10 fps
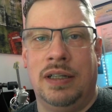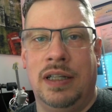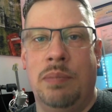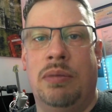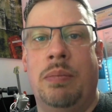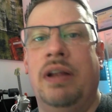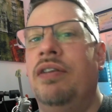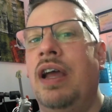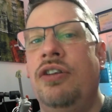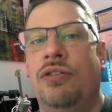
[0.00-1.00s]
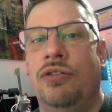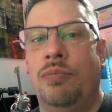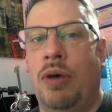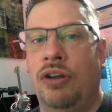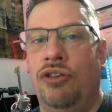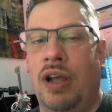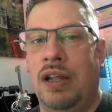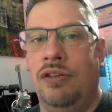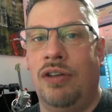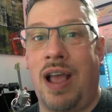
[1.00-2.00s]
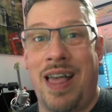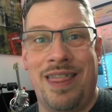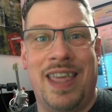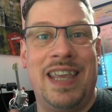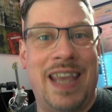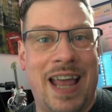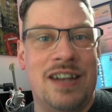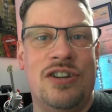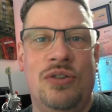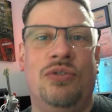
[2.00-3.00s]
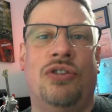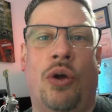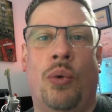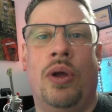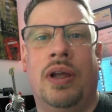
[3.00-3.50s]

The implementations might change, and they can do so